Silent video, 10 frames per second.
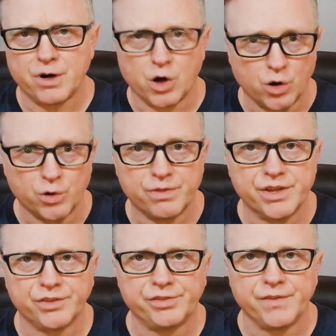heard
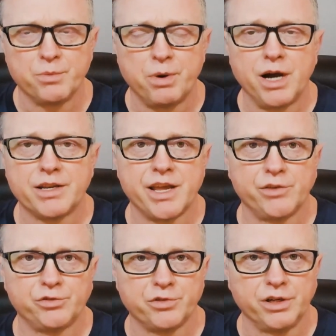this in the
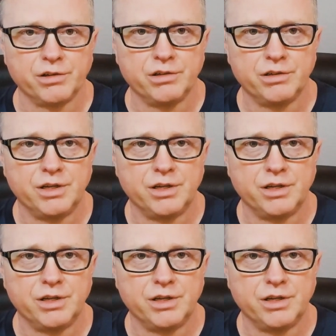podcast trailer.